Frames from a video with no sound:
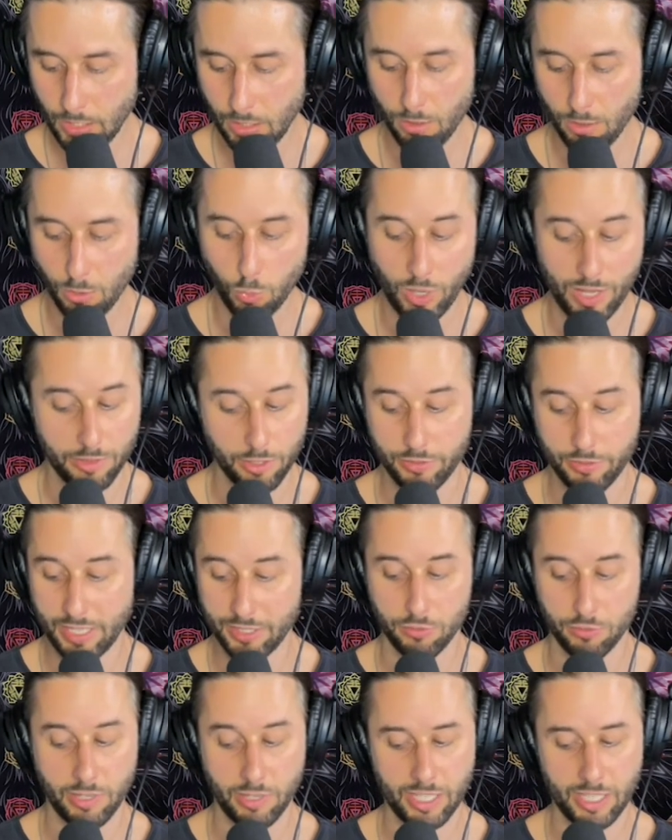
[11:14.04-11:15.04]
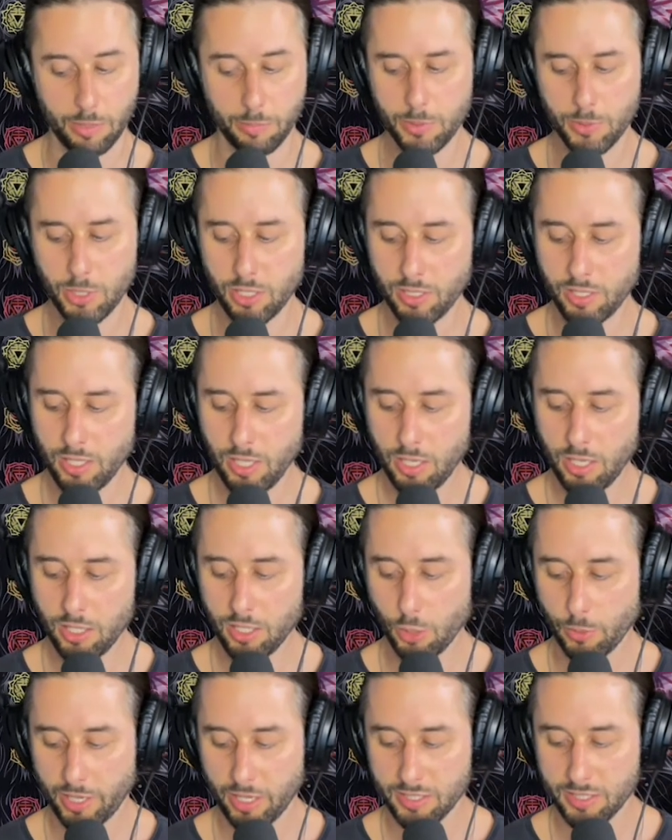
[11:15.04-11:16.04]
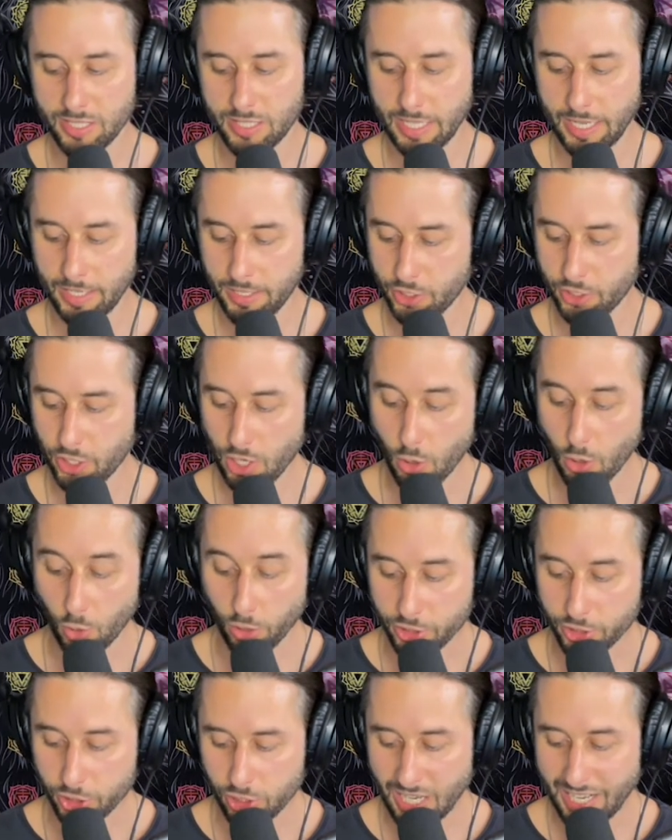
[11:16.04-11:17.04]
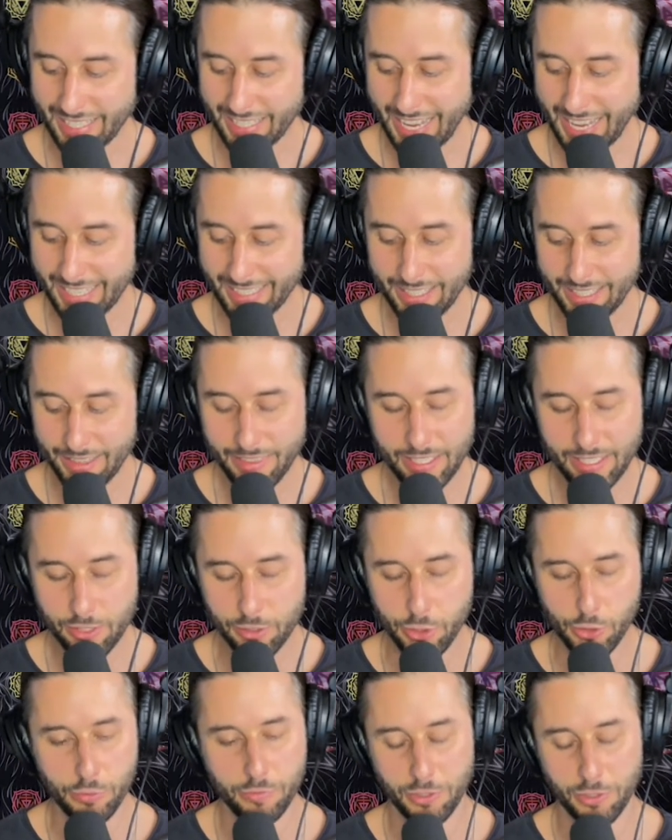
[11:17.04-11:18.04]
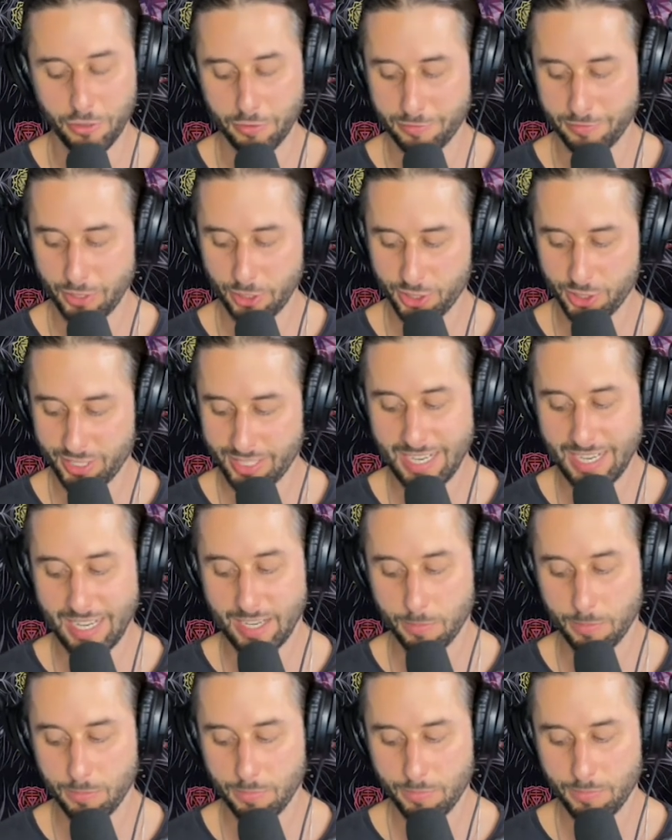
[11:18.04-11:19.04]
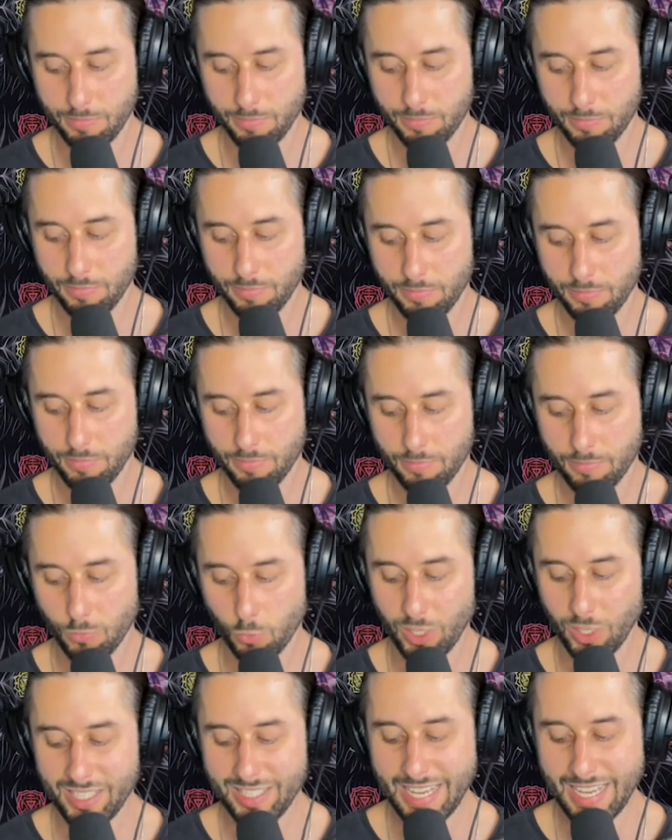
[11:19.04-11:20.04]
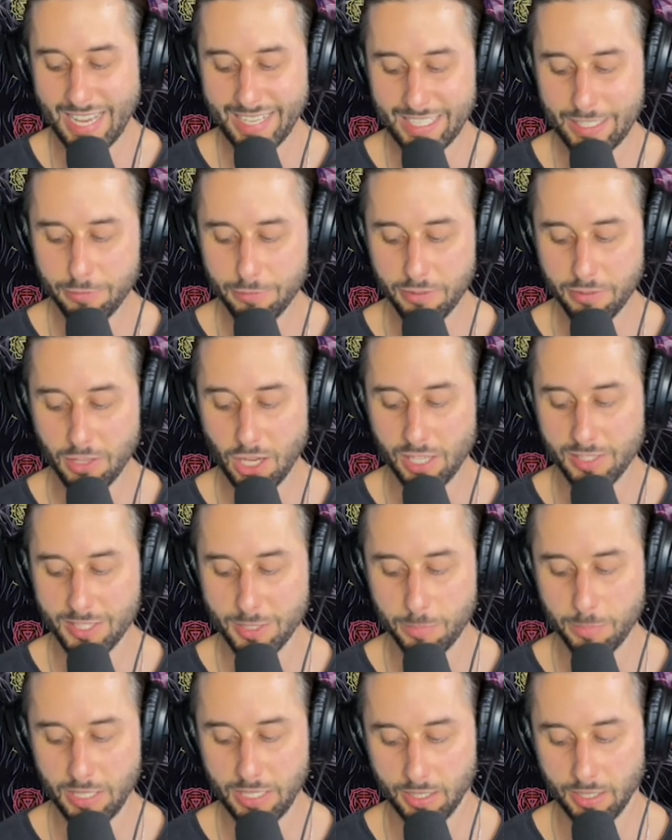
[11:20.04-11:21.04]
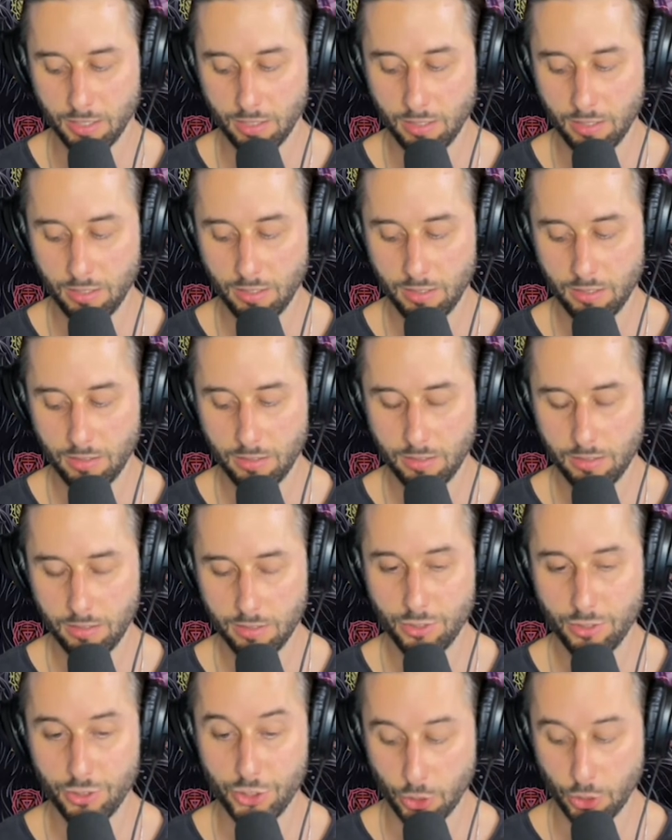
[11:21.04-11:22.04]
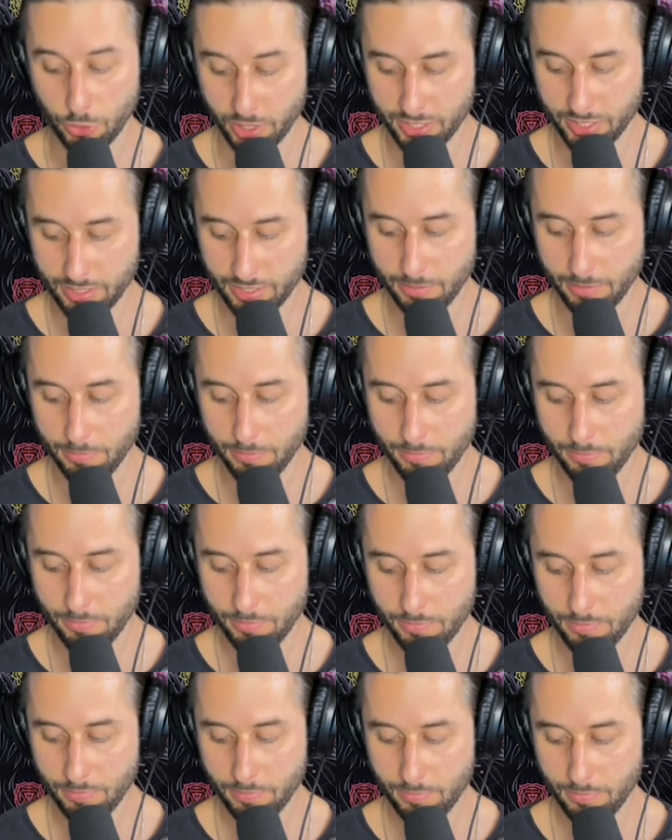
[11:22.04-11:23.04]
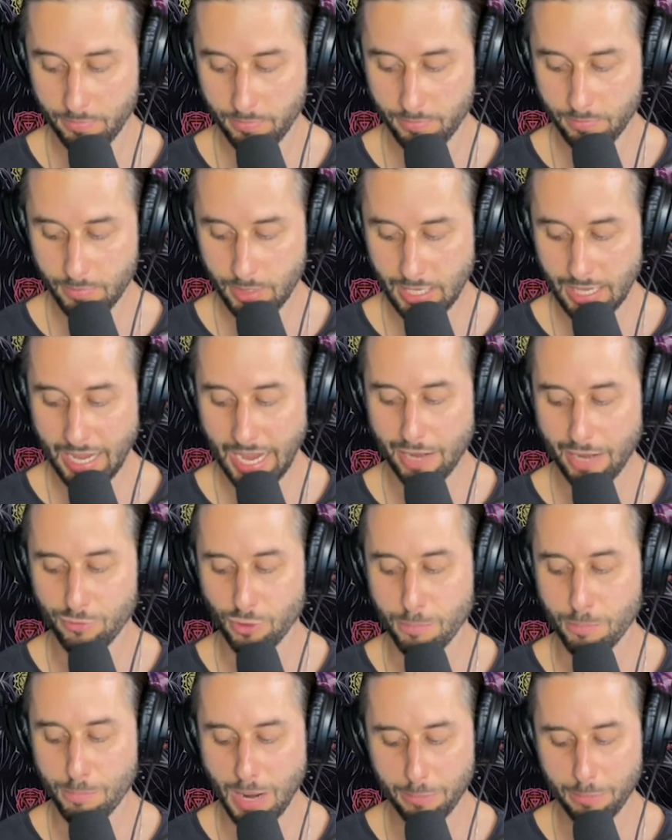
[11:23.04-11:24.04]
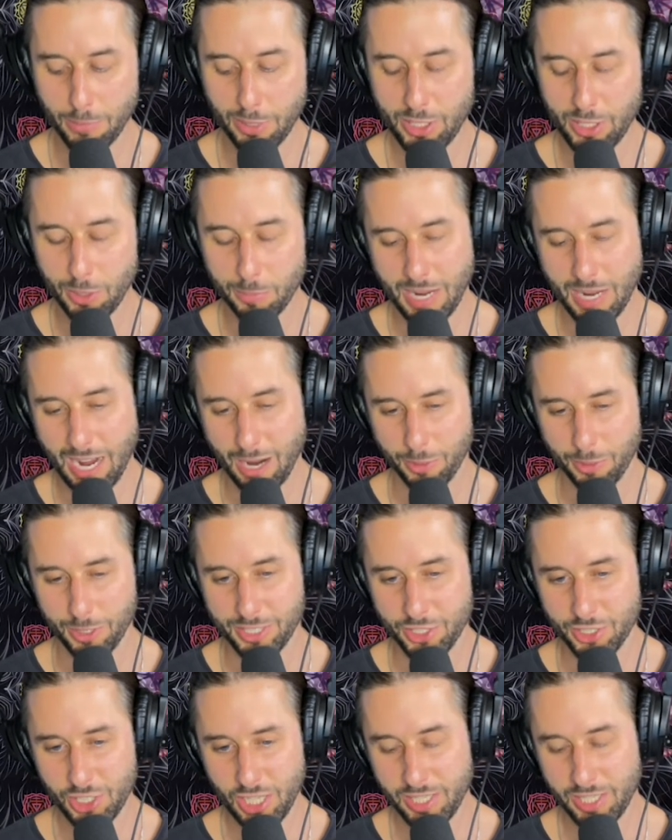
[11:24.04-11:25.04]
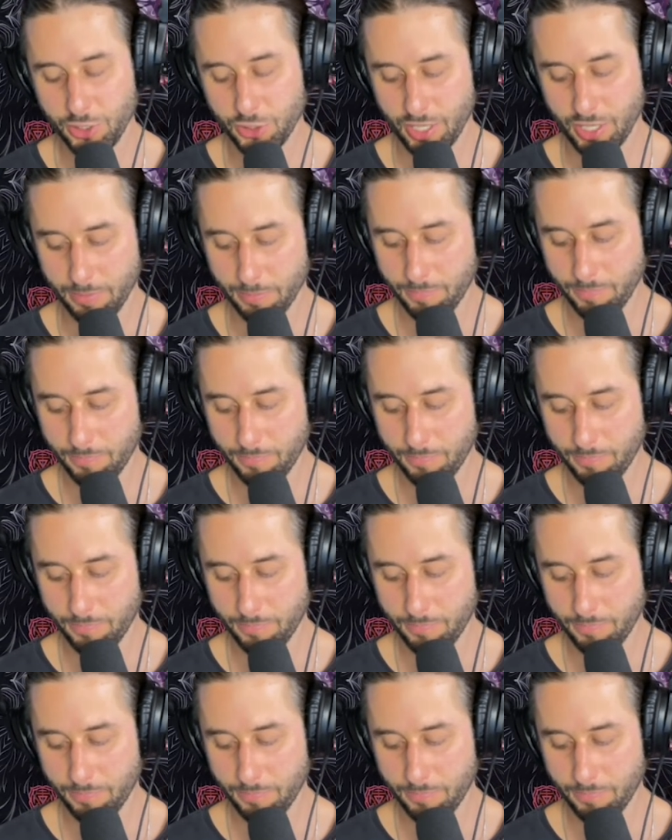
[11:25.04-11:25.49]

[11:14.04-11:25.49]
Whether that's writing a book, going on stage, or trying anything new for the first time, when negative thoughts appear, notice them and remember your power to change them.